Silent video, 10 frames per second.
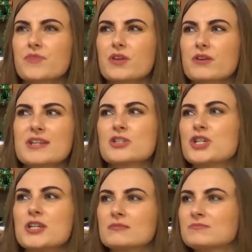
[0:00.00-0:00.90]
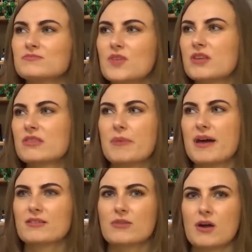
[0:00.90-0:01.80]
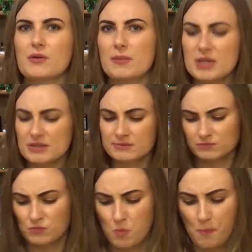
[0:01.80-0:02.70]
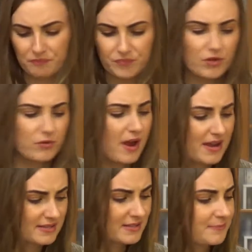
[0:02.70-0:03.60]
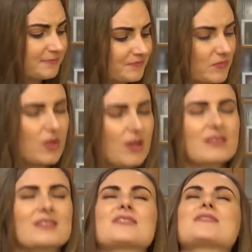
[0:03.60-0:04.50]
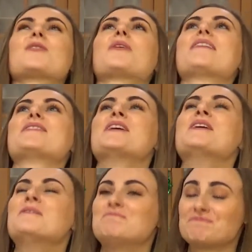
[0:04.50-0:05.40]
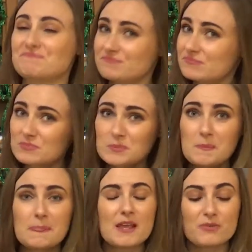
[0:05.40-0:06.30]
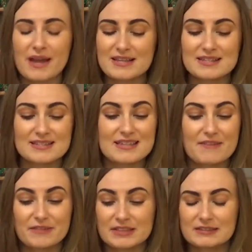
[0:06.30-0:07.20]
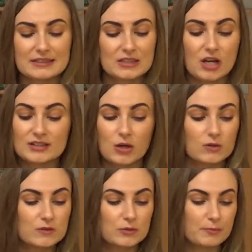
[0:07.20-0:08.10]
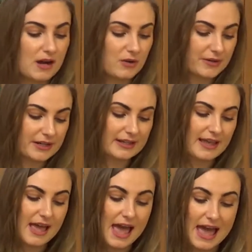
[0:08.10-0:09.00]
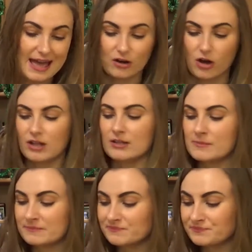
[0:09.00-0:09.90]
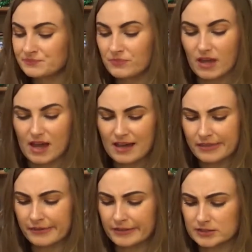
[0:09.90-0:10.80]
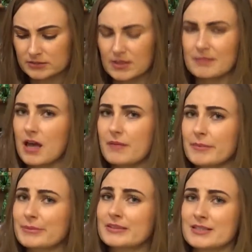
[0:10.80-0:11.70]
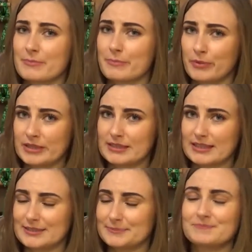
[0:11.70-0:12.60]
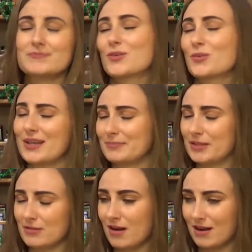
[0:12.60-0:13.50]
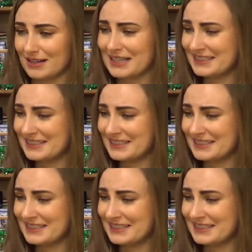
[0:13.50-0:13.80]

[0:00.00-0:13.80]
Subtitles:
crunchy in the background. I mean, rice, okay, this is so heavy. Rice is definitely not overpowering at all. I thought, I'm a bit disappointed, don't get me wrong,